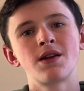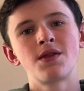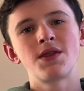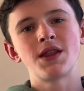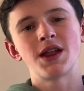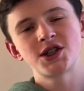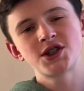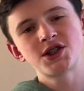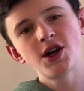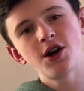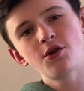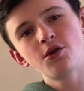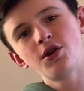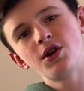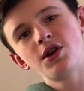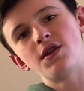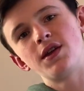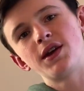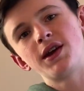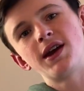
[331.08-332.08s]
That's not
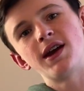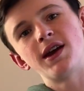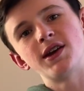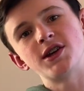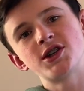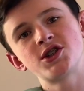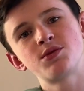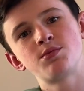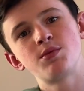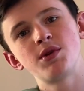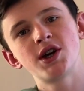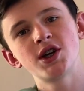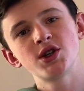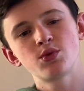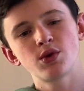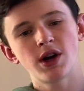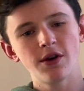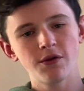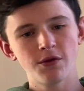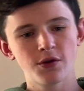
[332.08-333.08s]
really the case, because
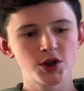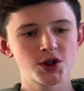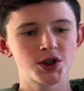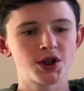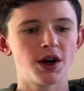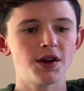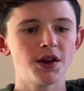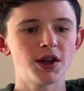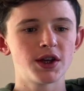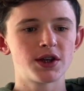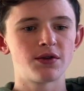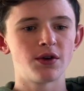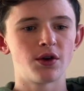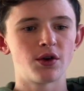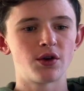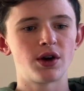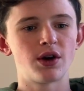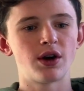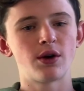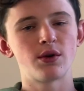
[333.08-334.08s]
when I first got this
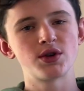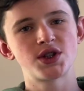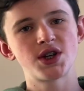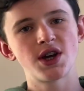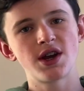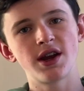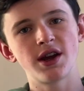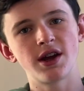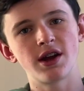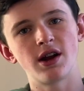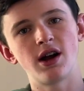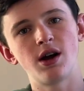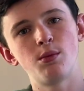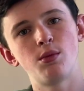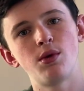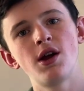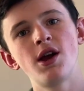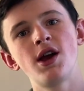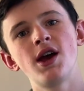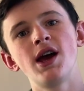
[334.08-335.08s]
phone and I was setting it up,
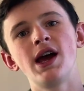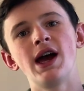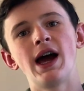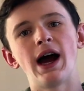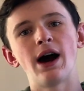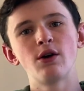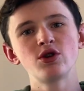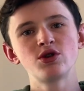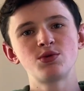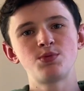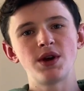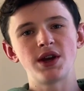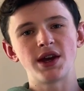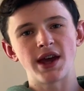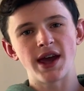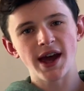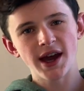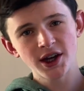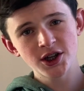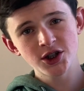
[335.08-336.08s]
I was being
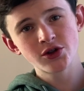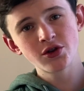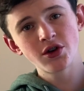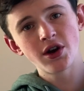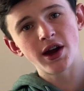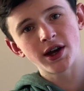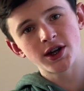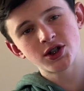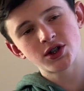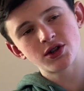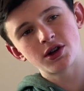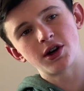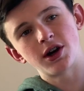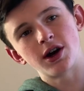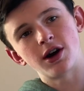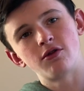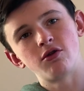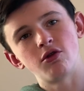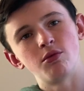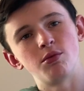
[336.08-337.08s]
extra extra
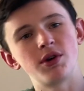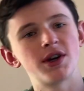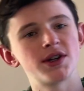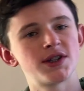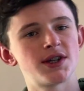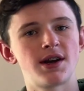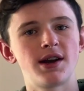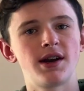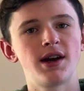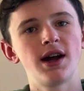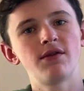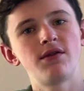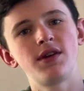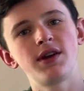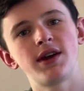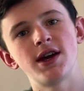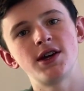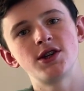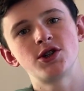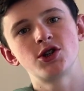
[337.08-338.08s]
careful because I didn't have the
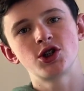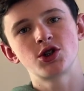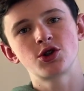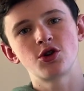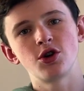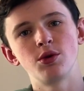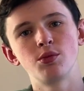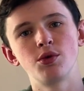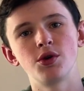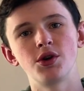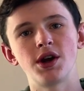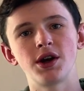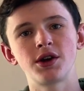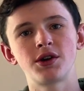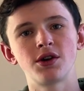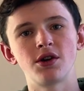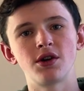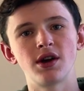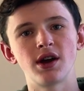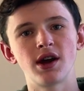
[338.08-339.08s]
case or screen
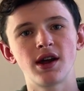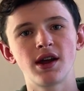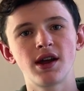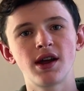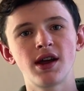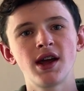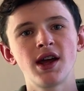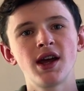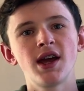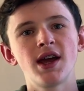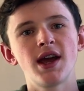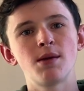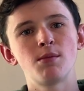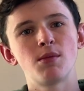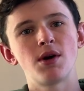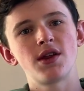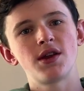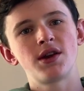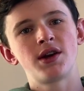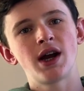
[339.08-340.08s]
protector yet. And
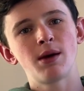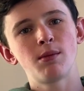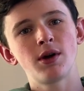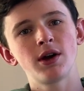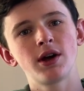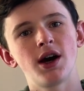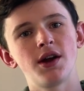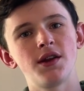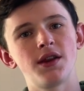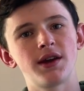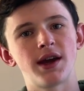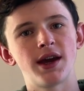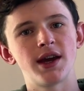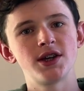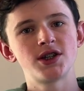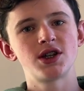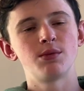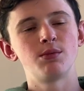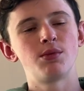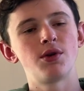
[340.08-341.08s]
by the time I got the
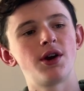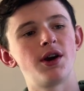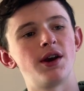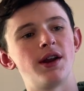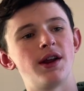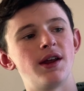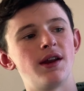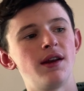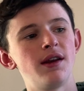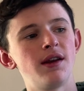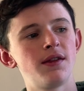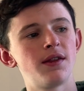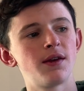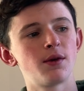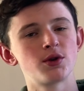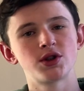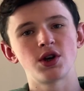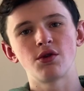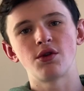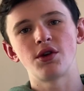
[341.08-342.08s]
case and put it in, there
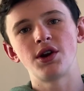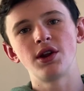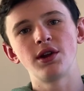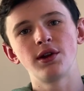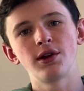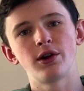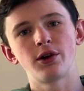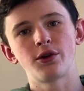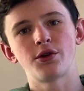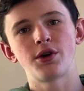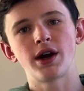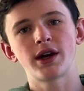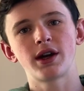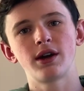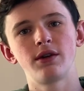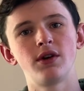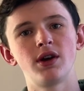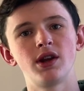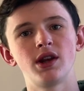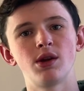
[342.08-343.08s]
was already a little crack
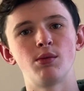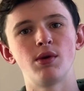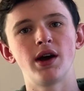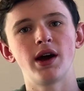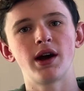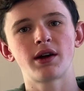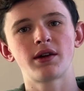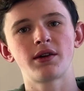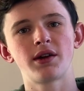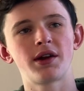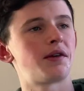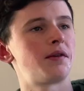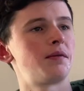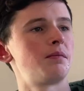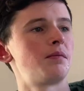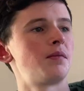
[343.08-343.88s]
of it in the back, like